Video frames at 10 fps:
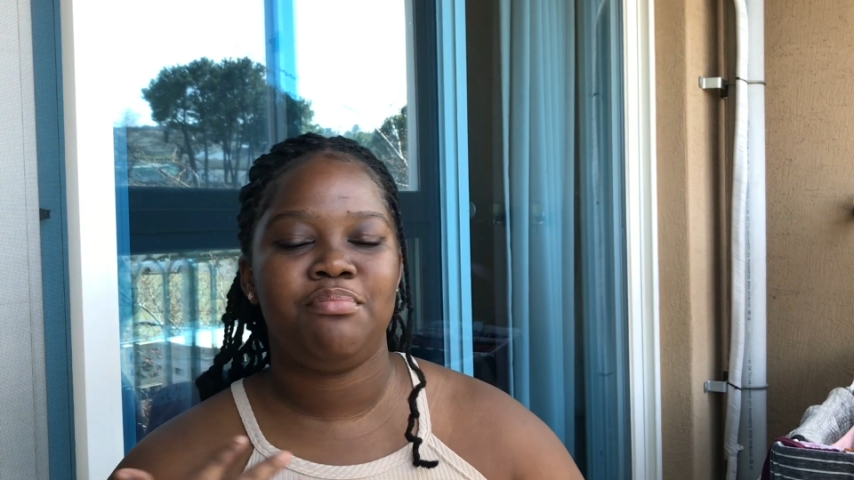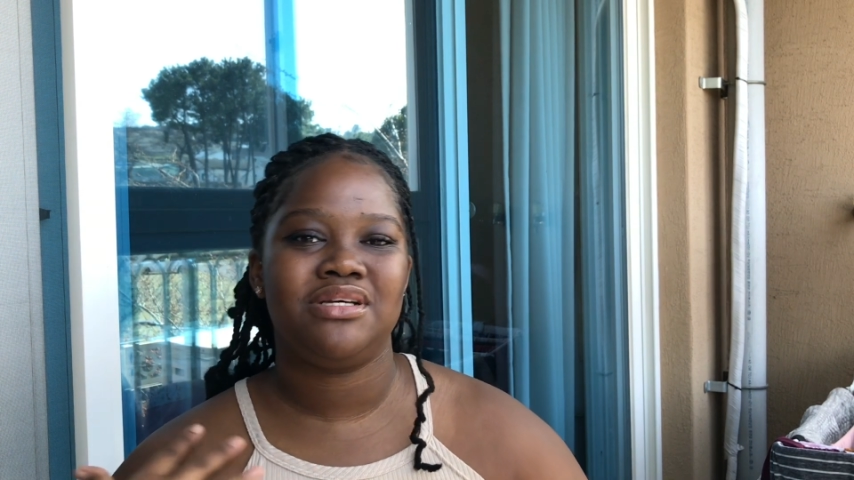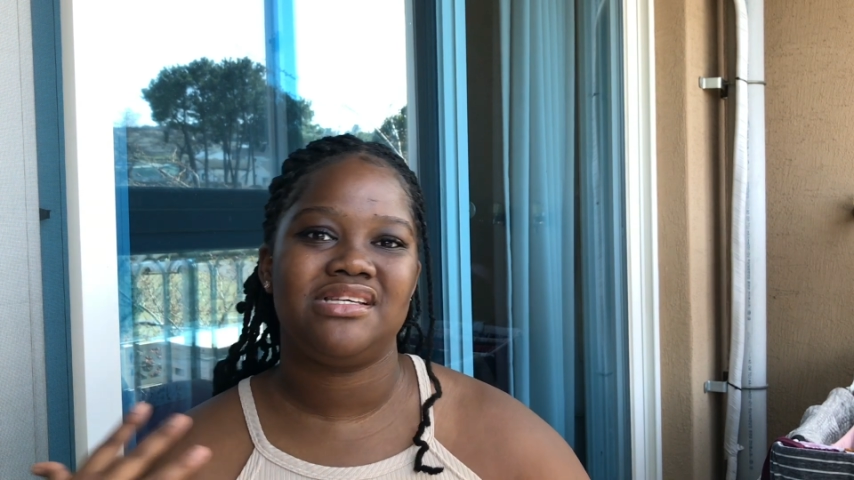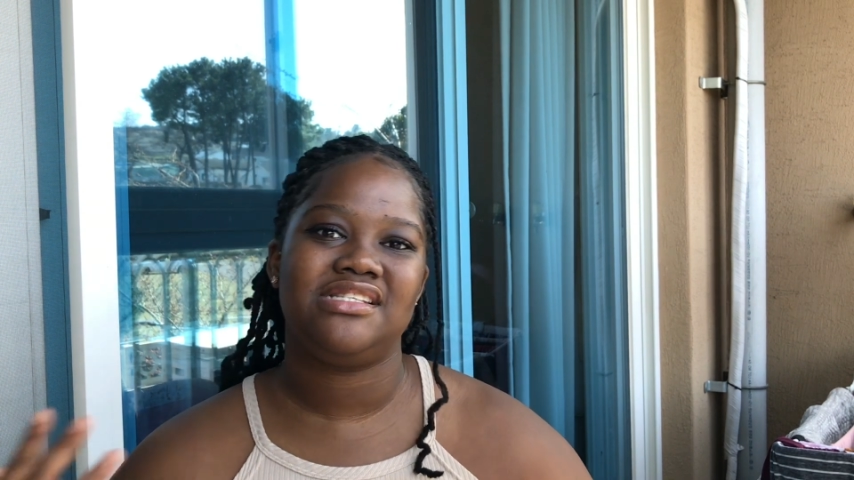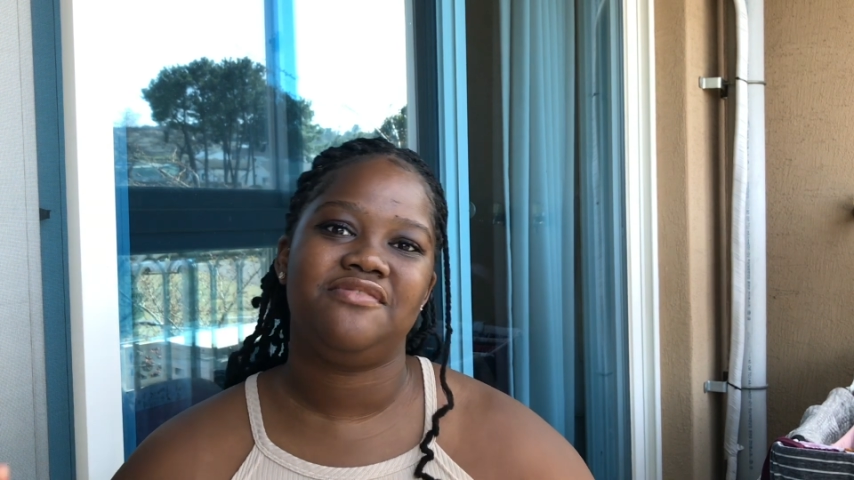
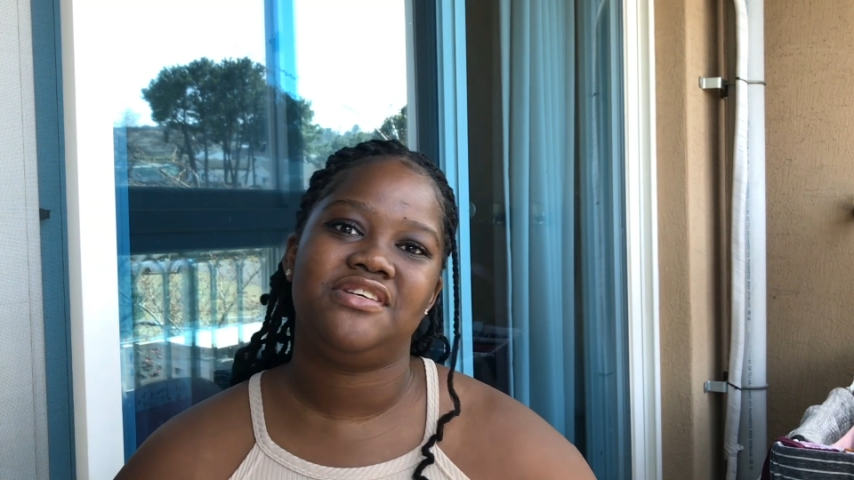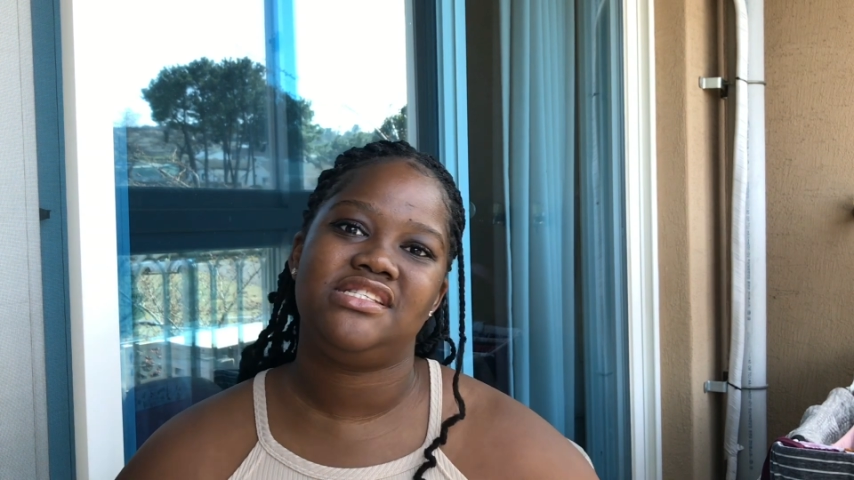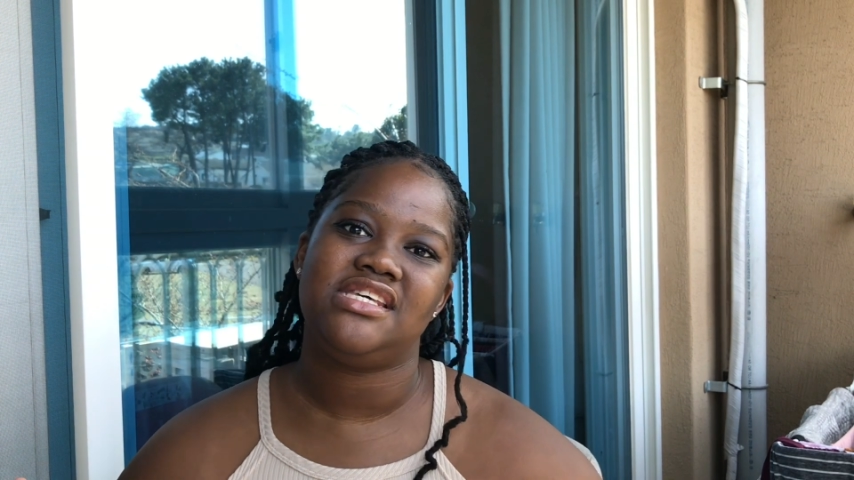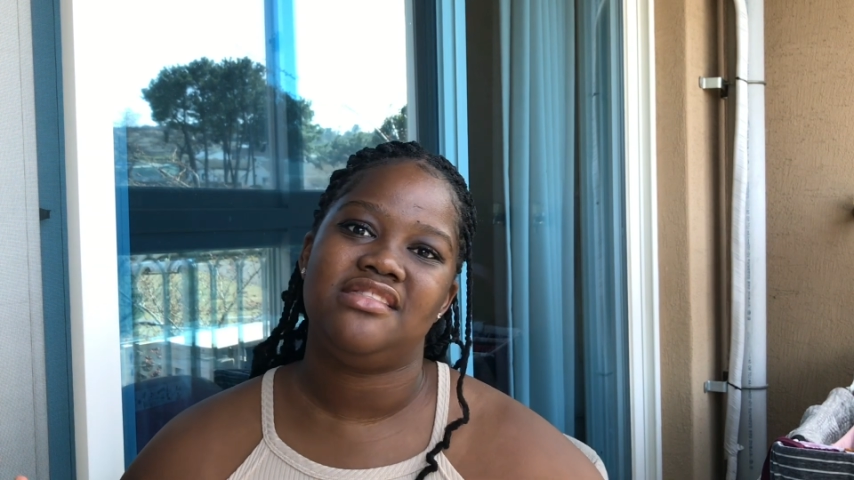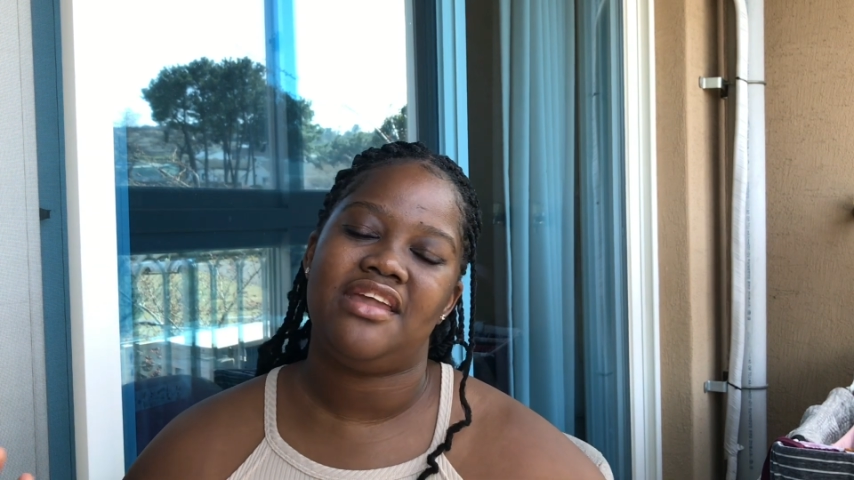
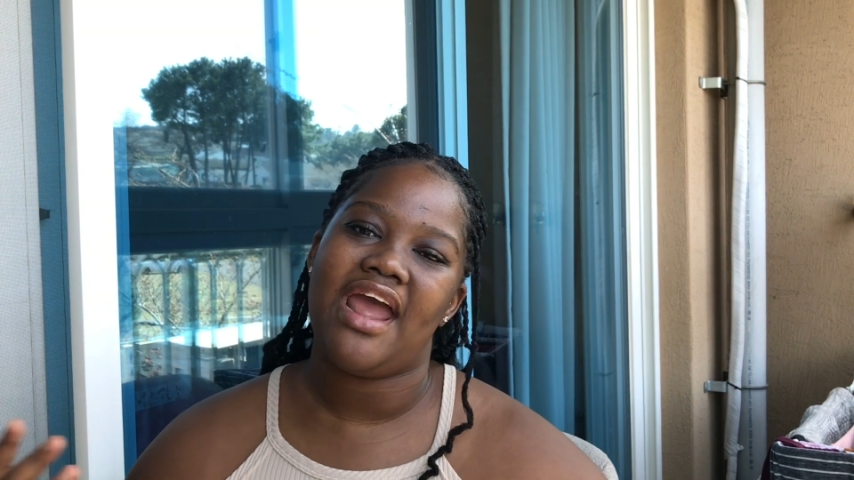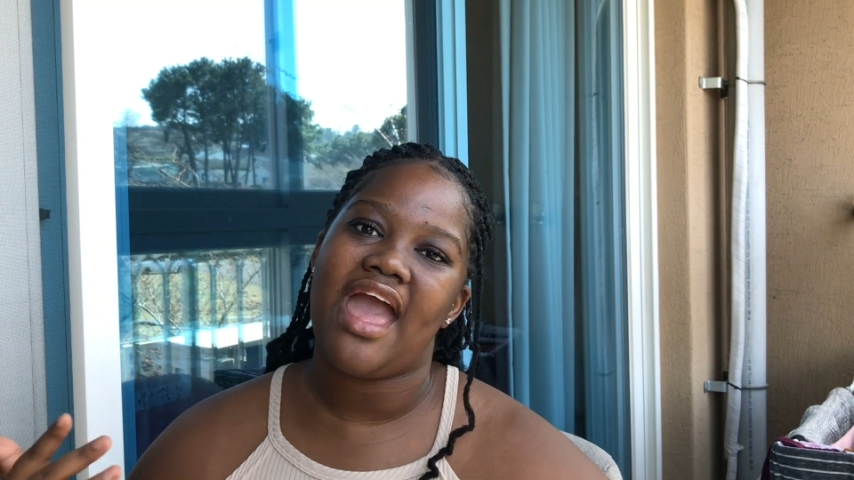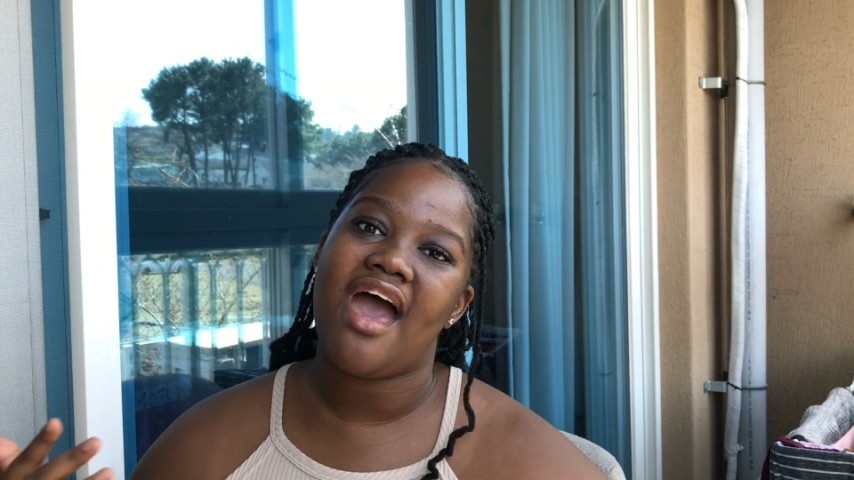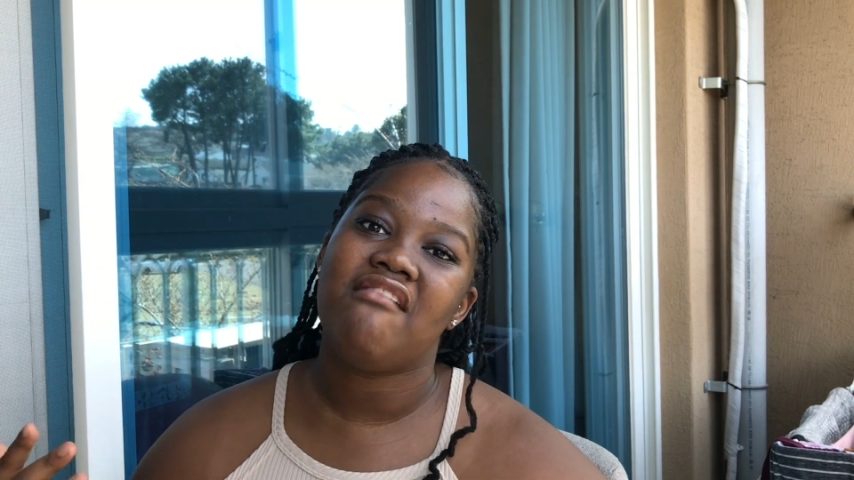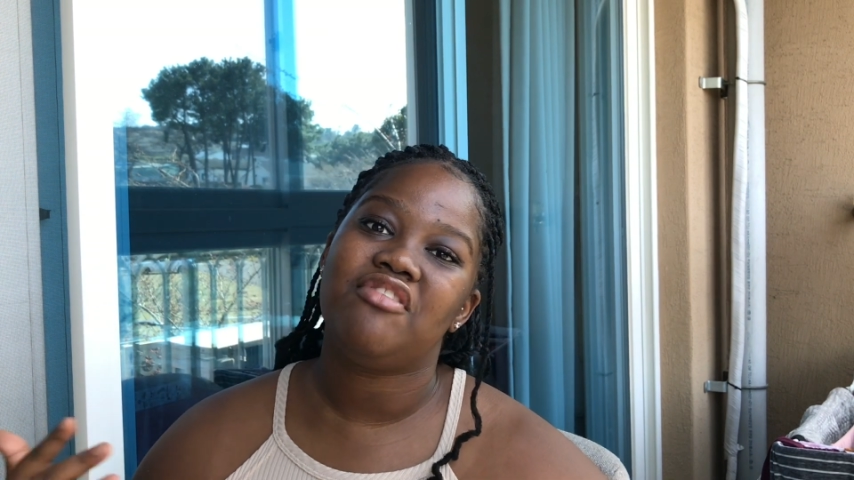positivity that I
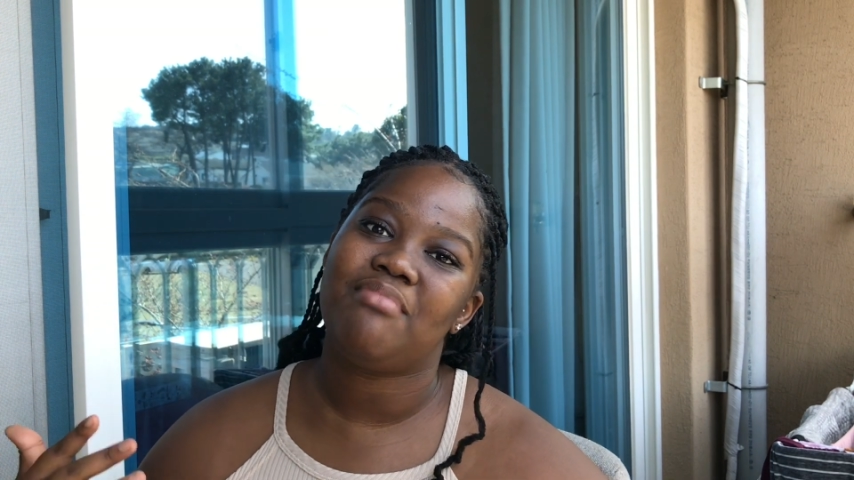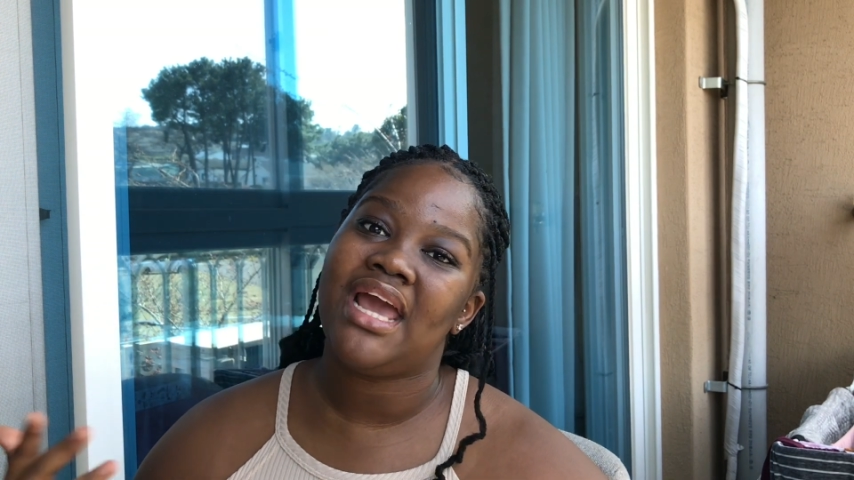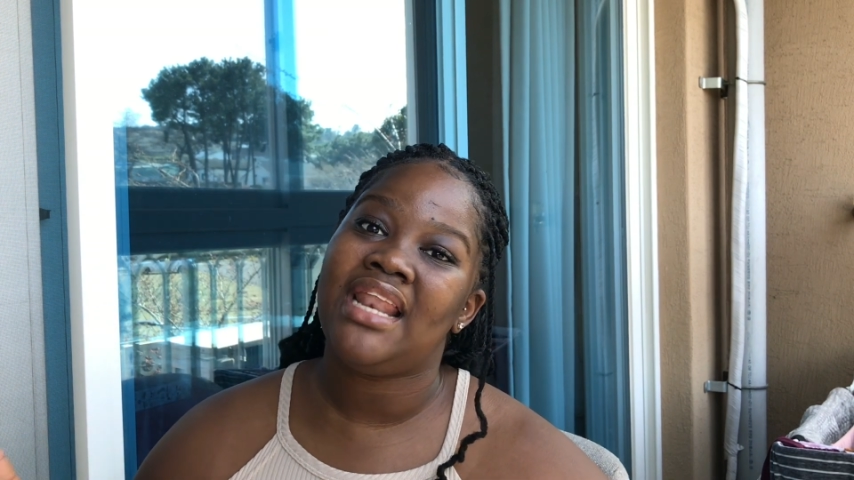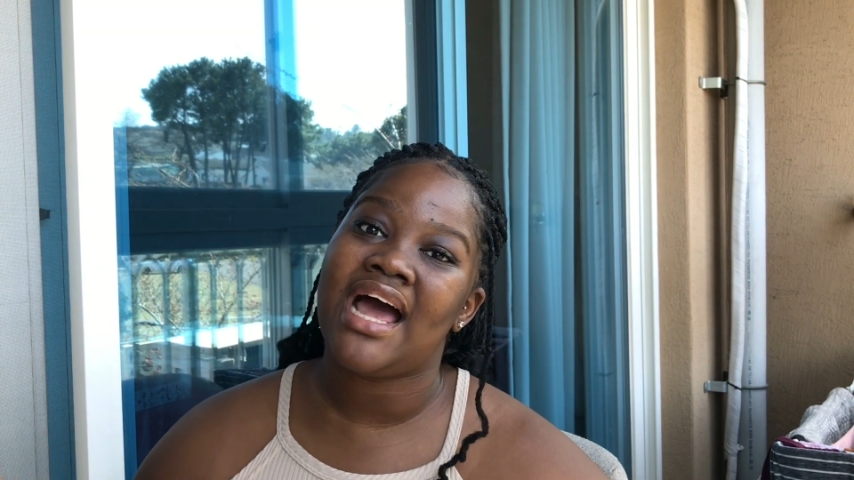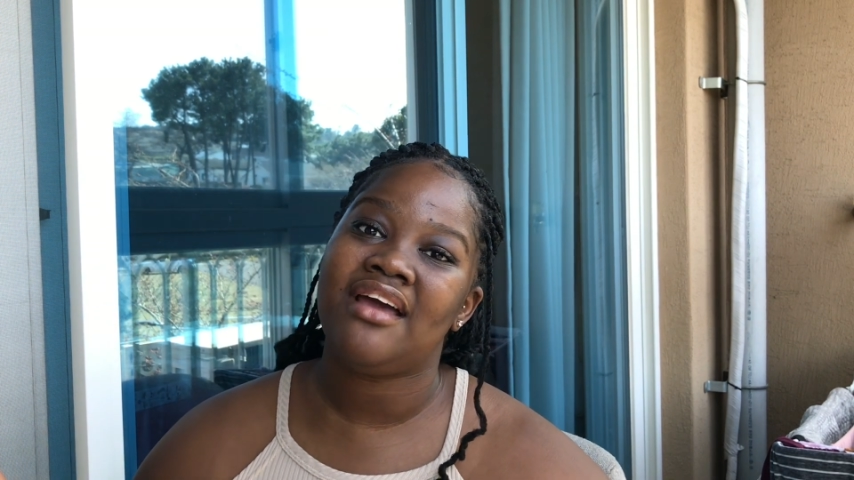have in
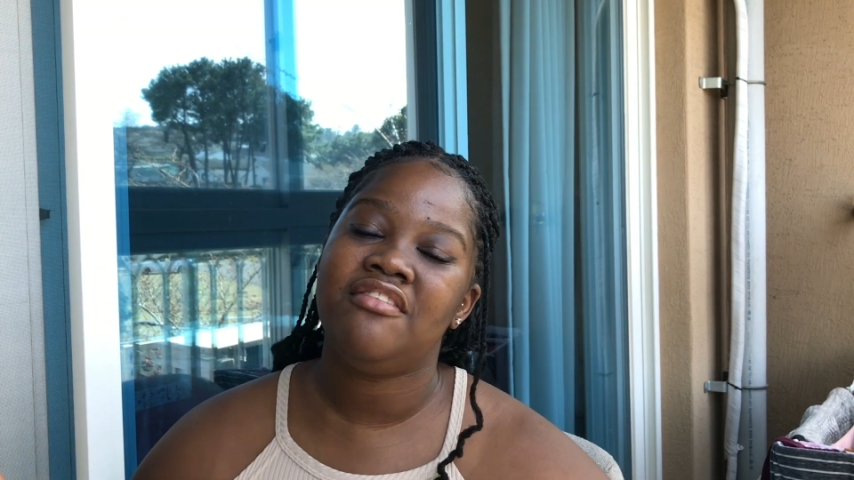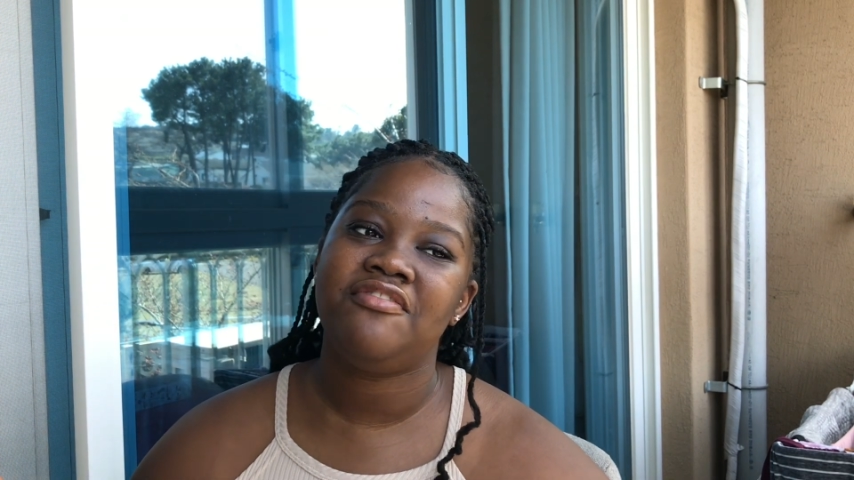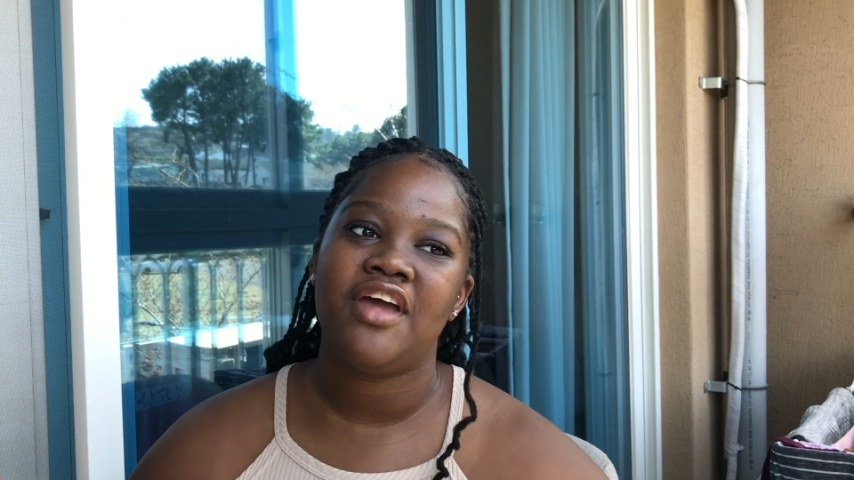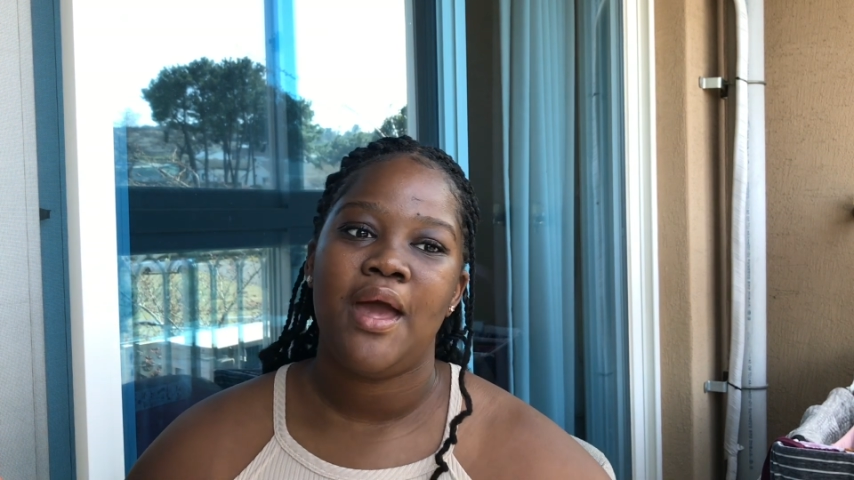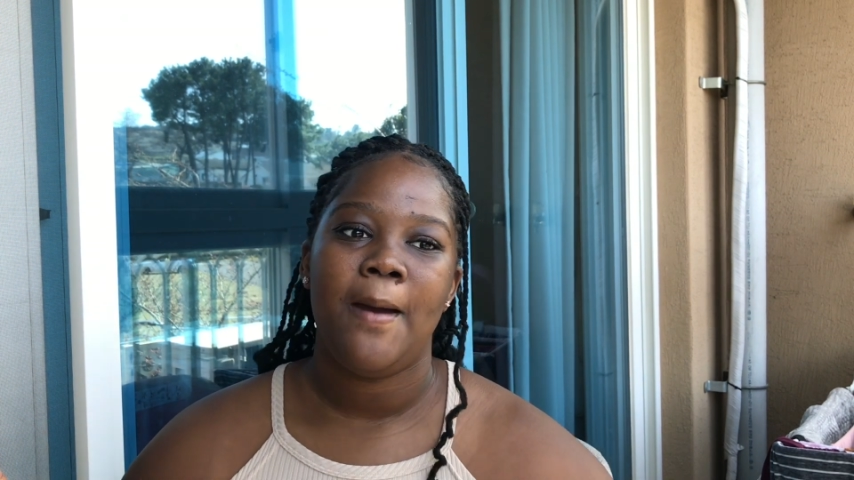my life